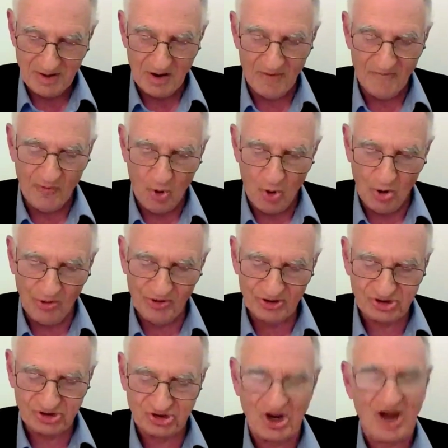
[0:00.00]
Of all
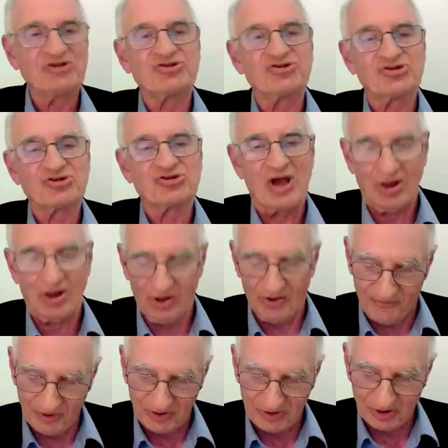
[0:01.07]
the sights
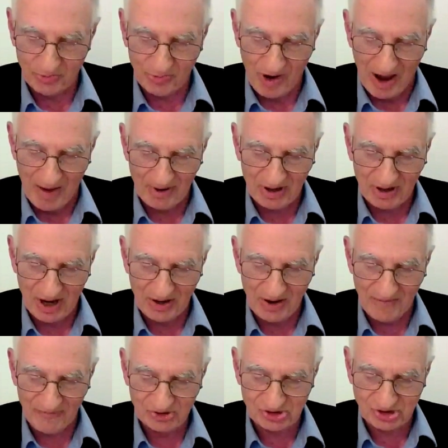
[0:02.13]
Elephant and Rabbit had
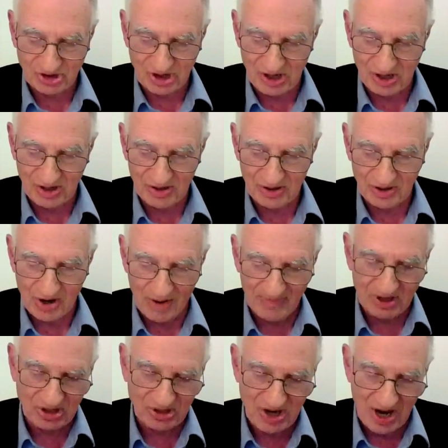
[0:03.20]
ever seen
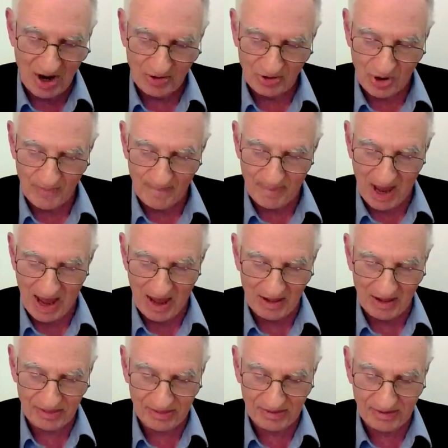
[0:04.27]
coming down our path,
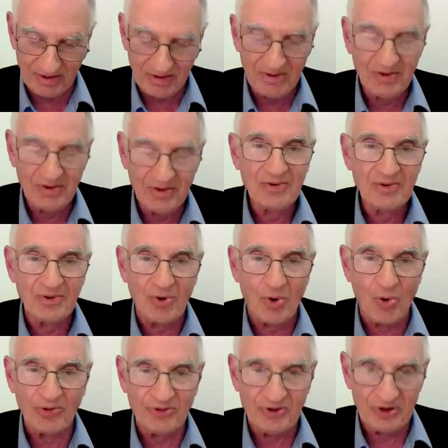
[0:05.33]

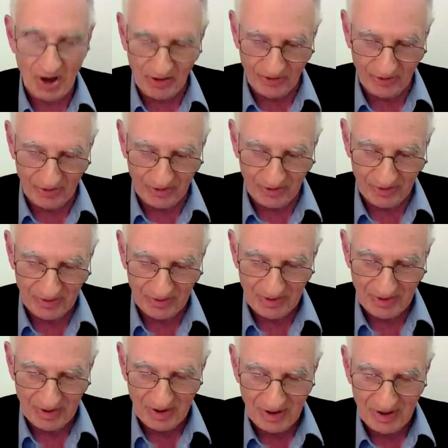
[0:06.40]
or the other,
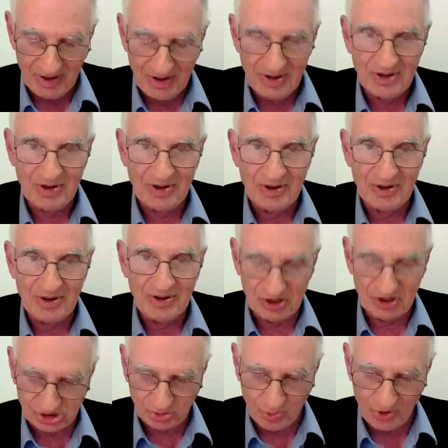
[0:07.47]

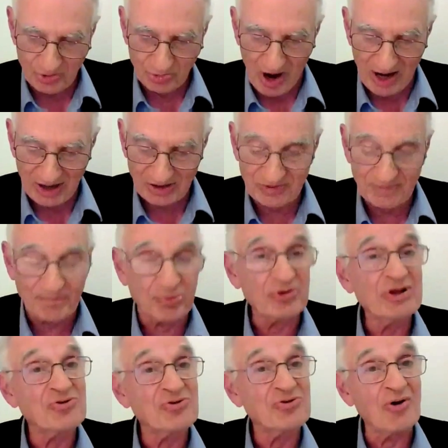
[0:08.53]
this one ranked
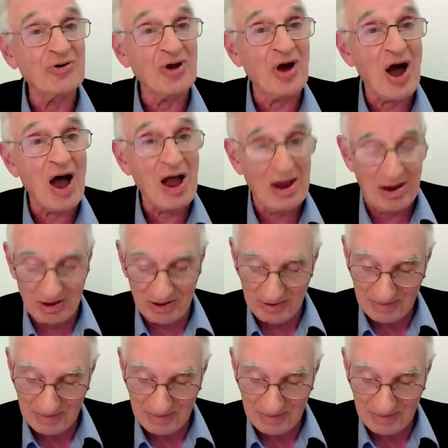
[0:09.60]
pretty darn high.